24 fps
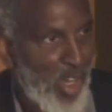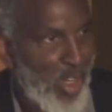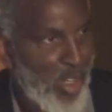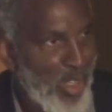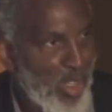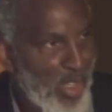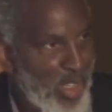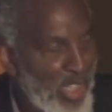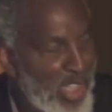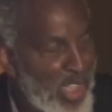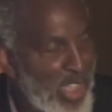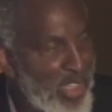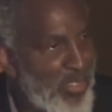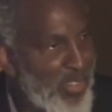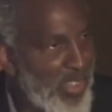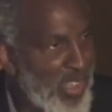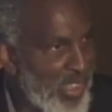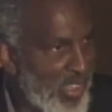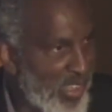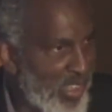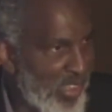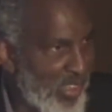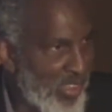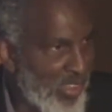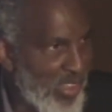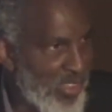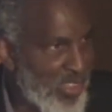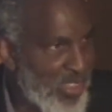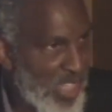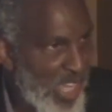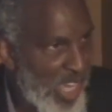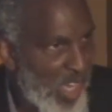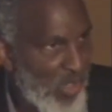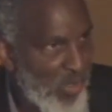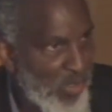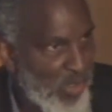leaving the
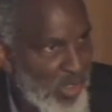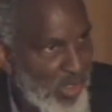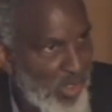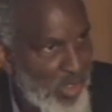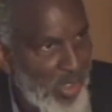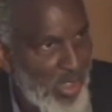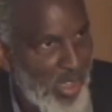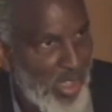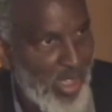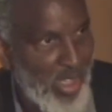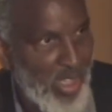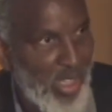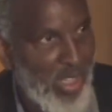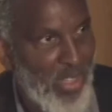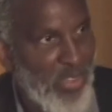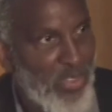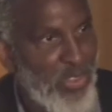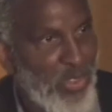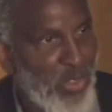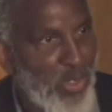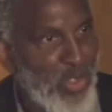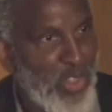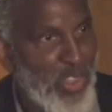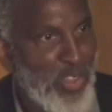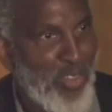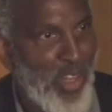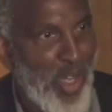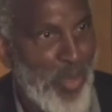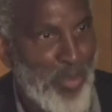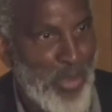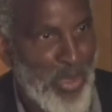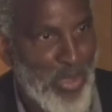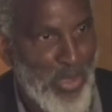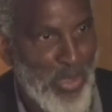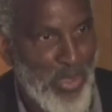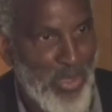South in search of
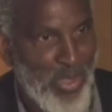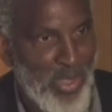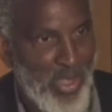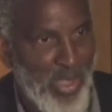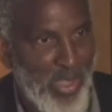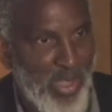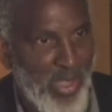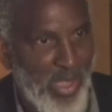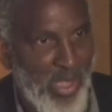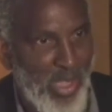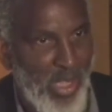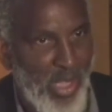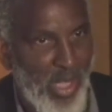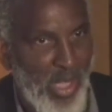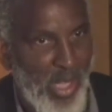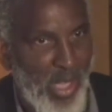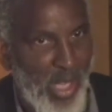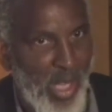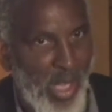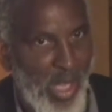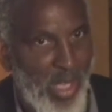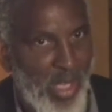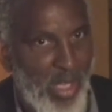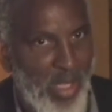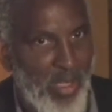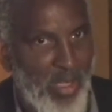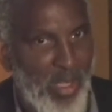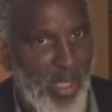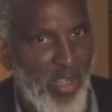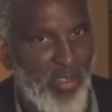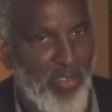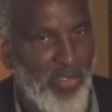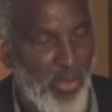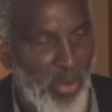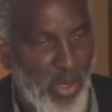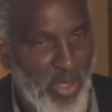opportunity. And
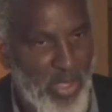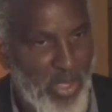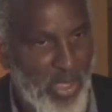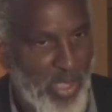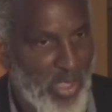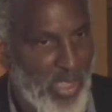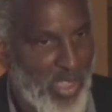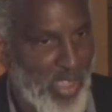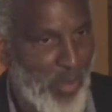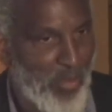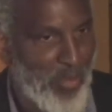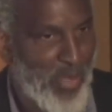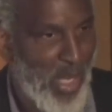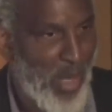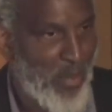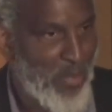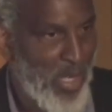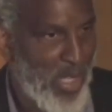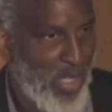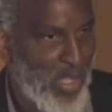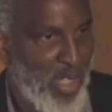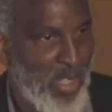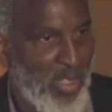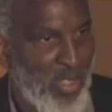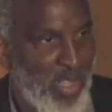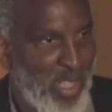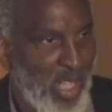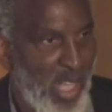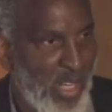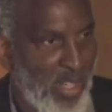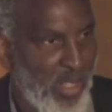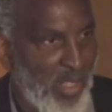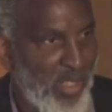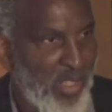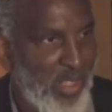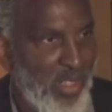unfortunately, sometimes at the end of that
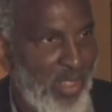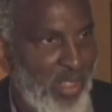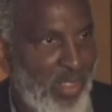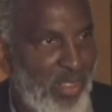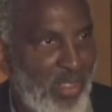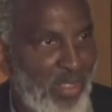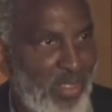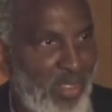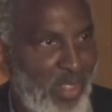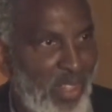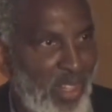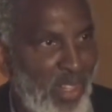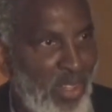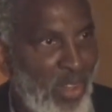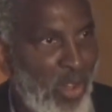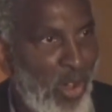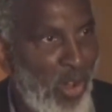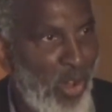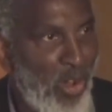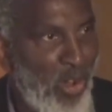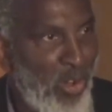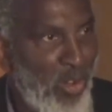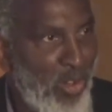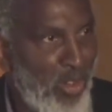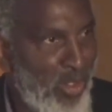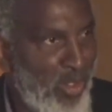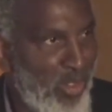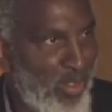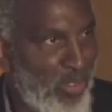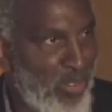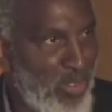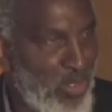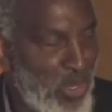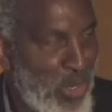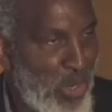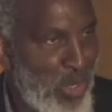long
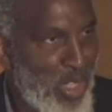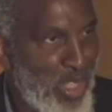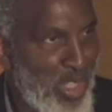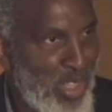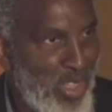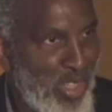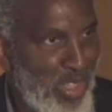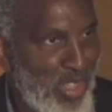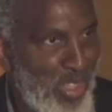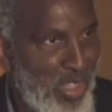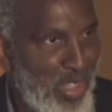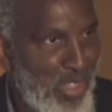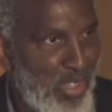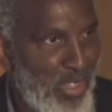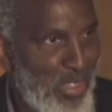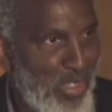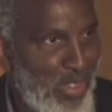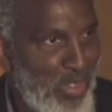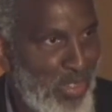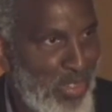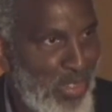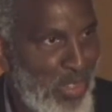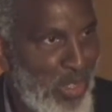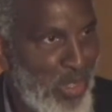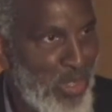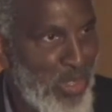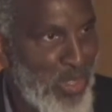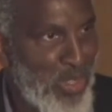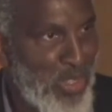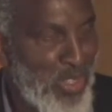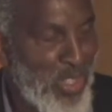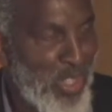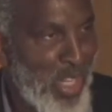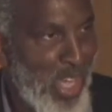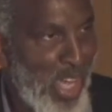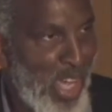journey, there is
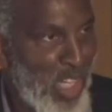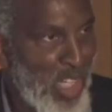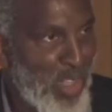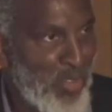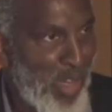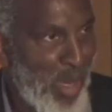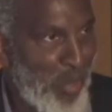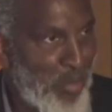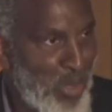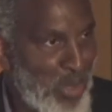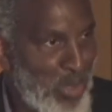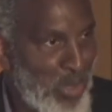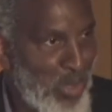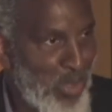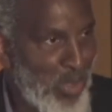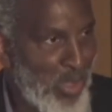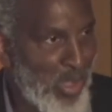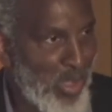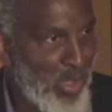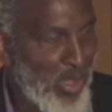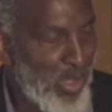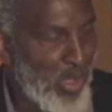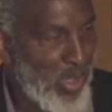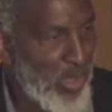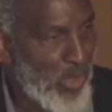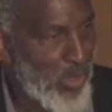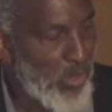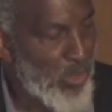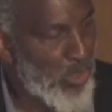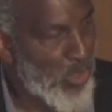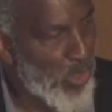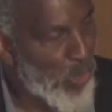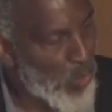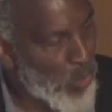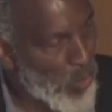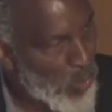denial of opportunity.
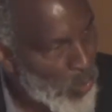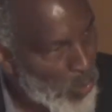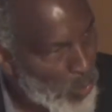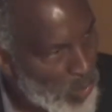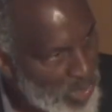So we